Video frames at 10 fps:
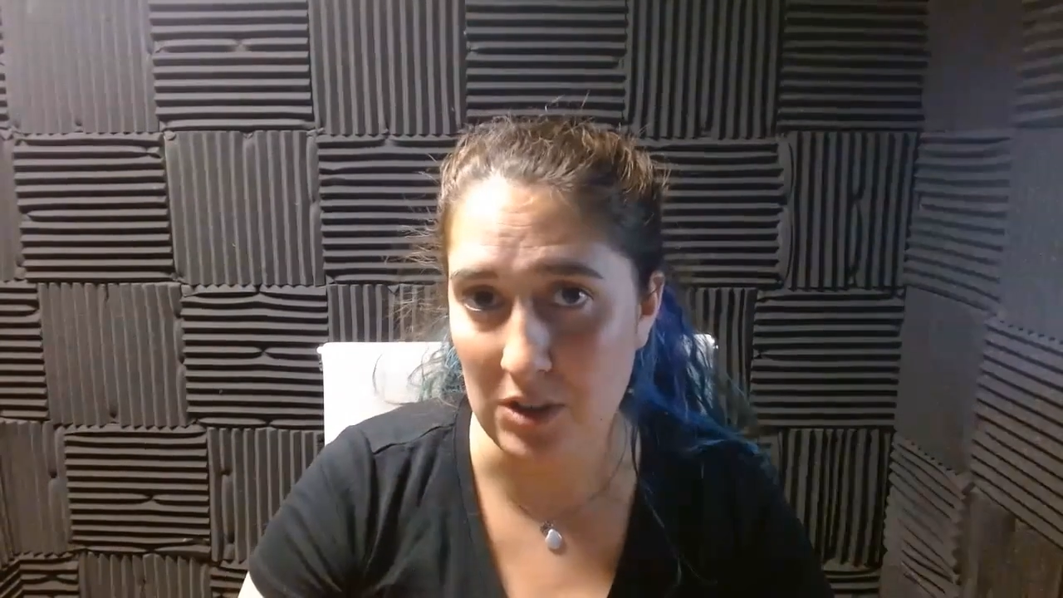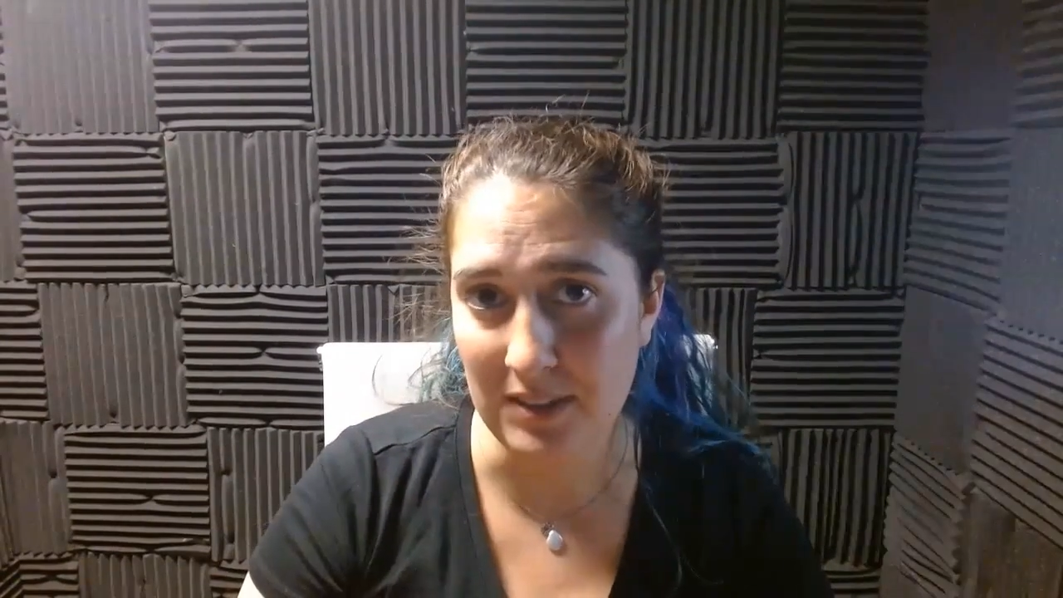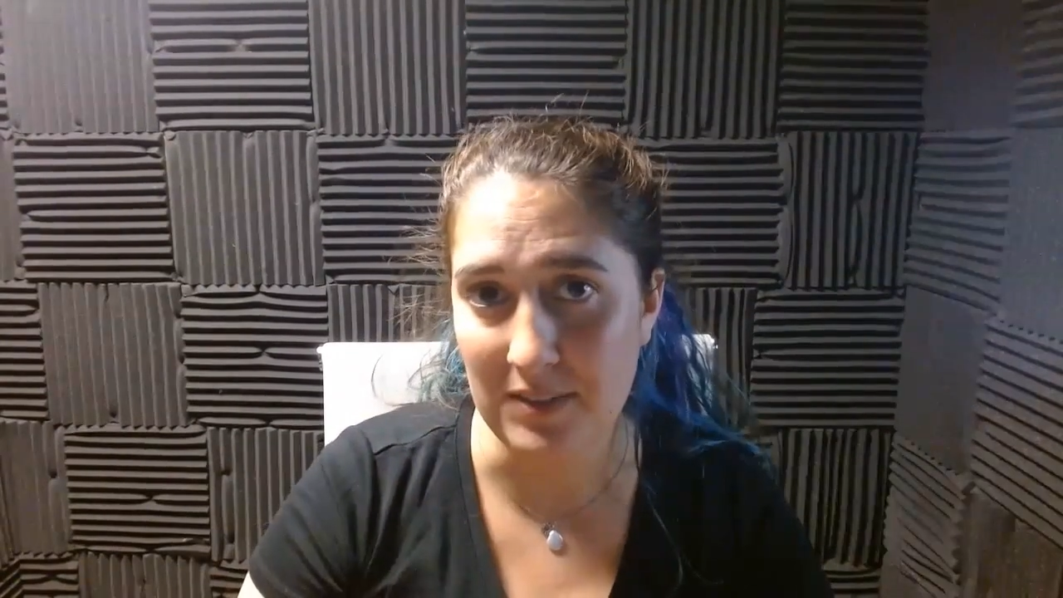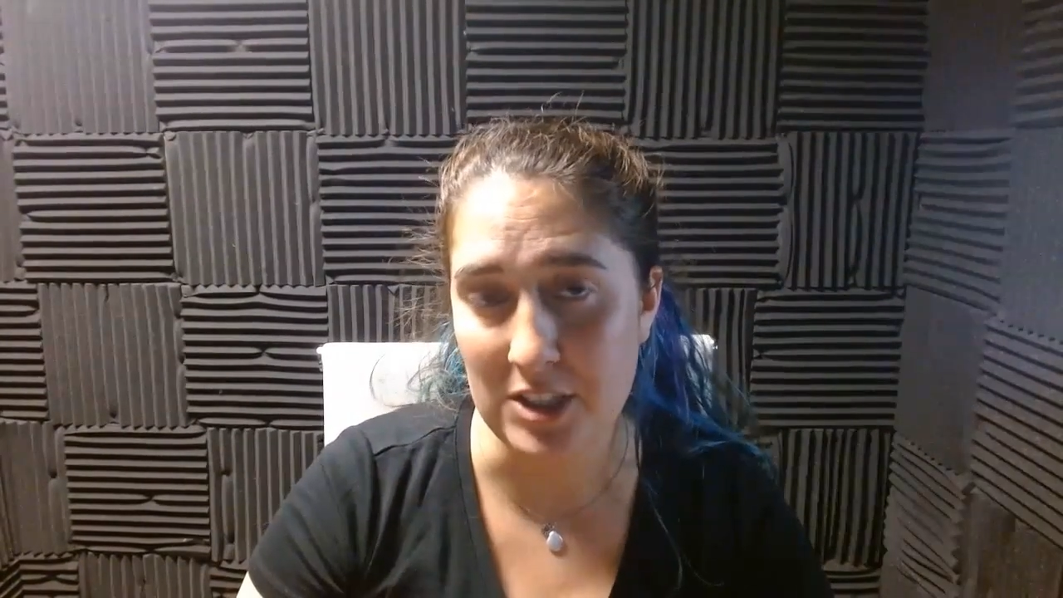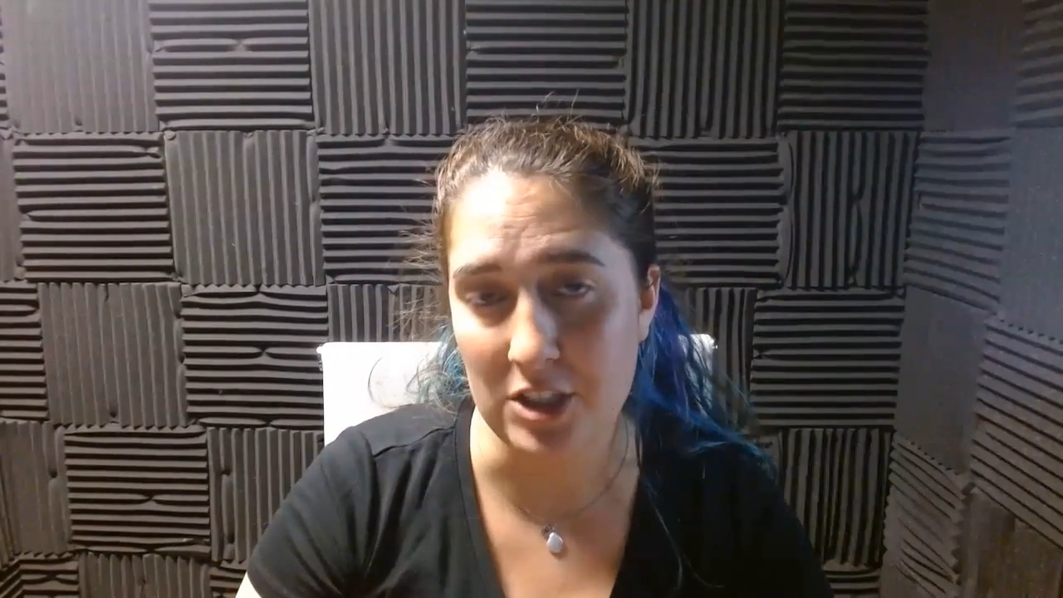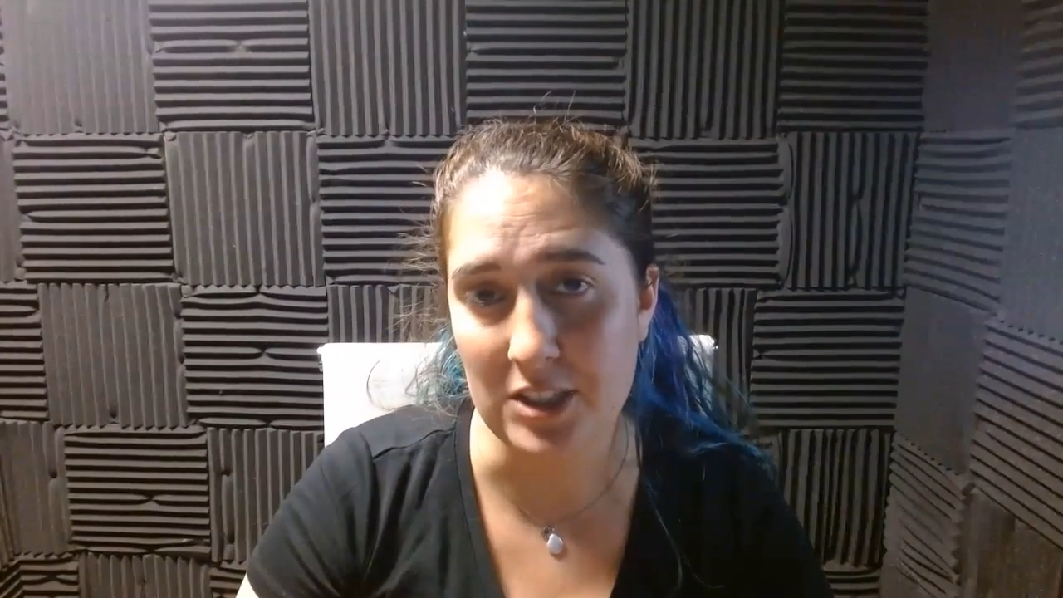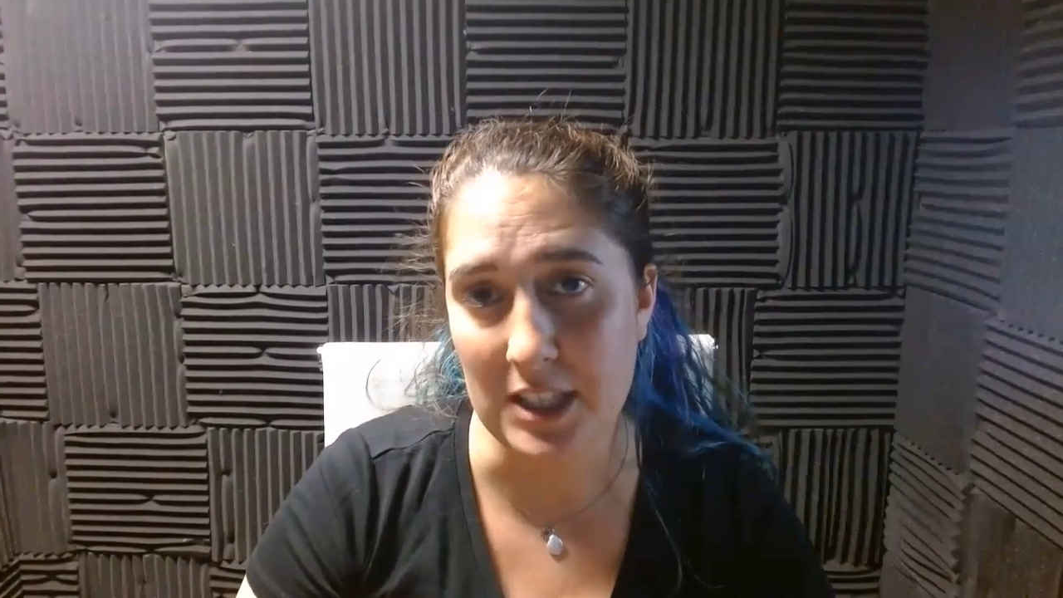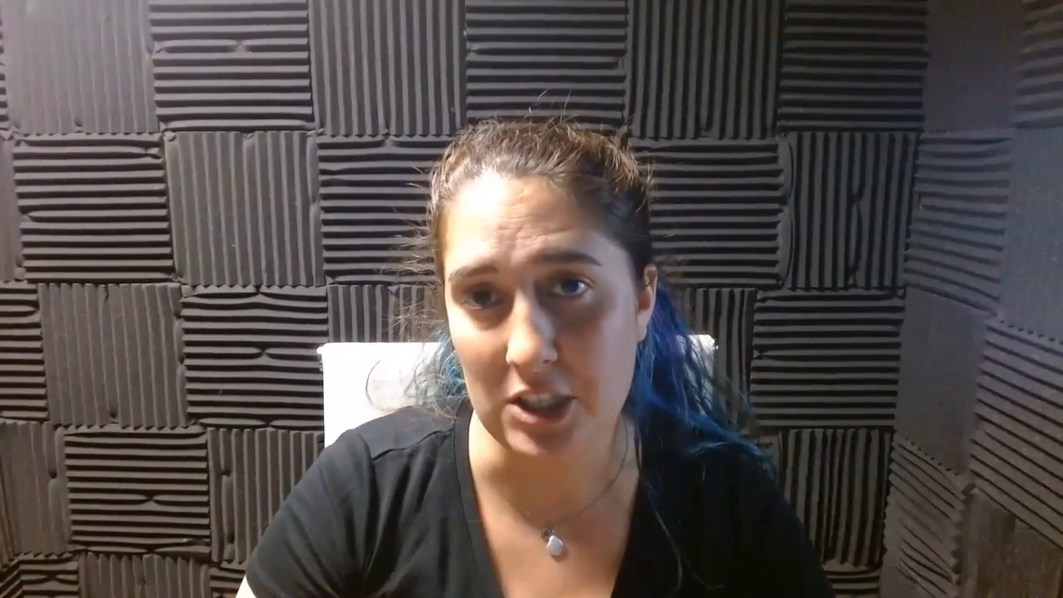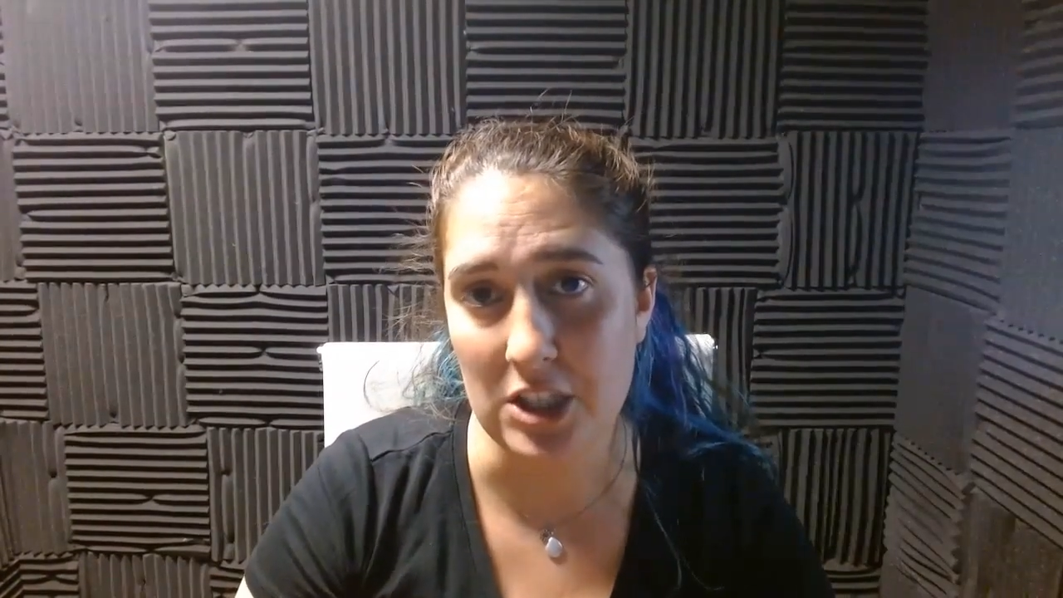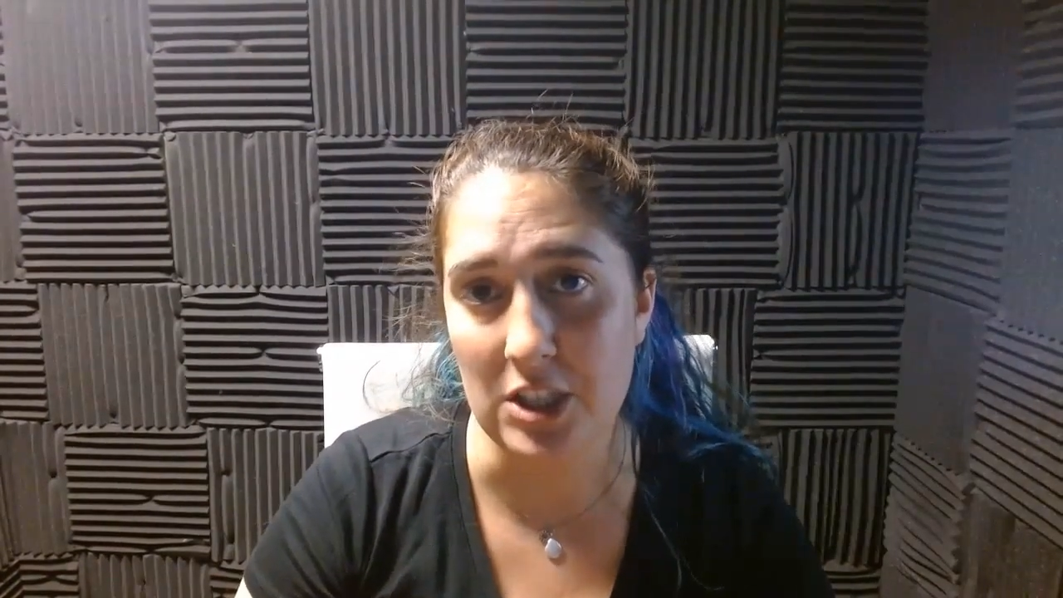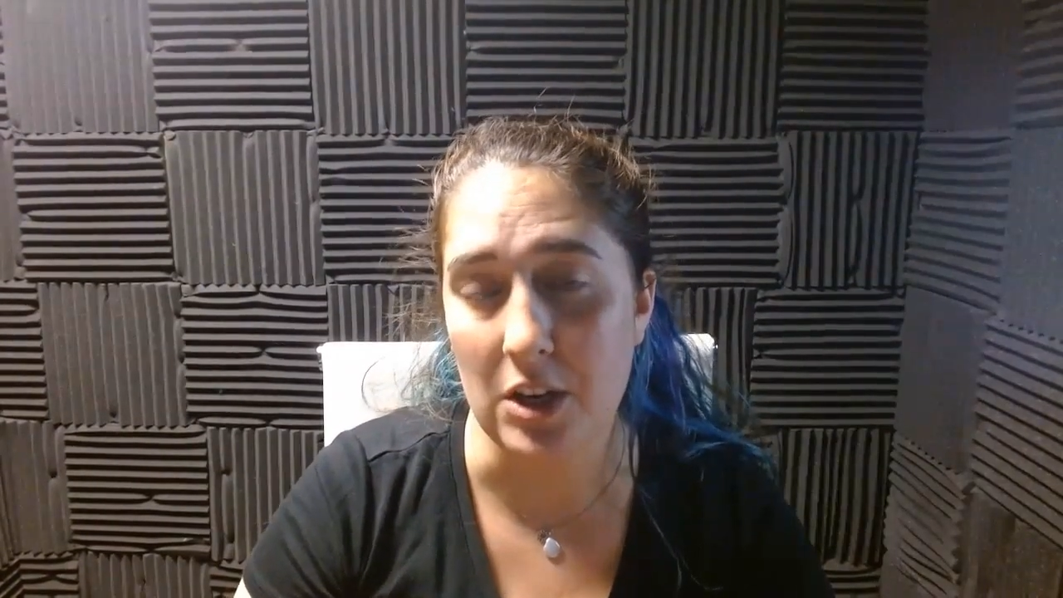adventure section